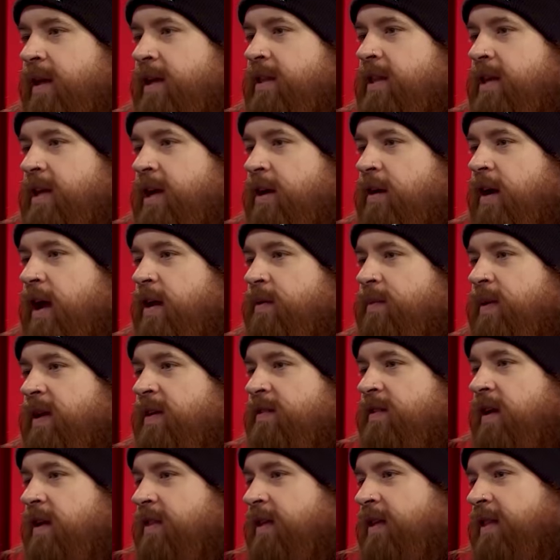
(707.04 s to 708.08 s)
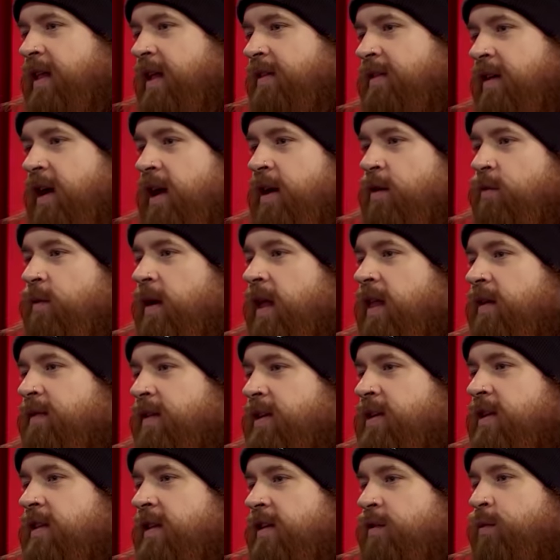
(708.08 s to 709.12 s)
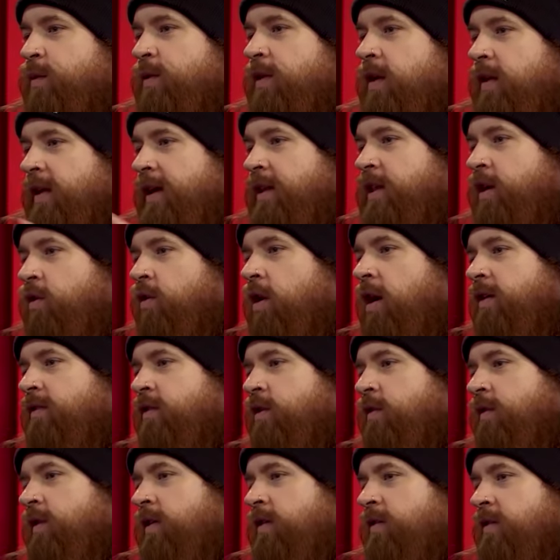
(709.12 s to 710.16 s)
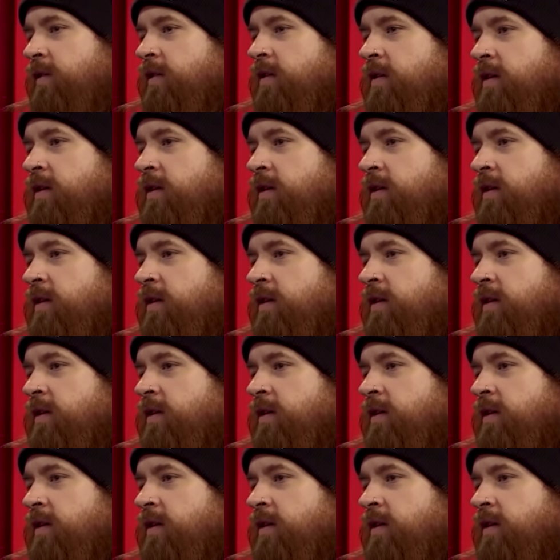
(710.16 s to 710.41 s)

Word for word: like the year-end piece, and I think that's kind of relevant to this with all like the crossovers.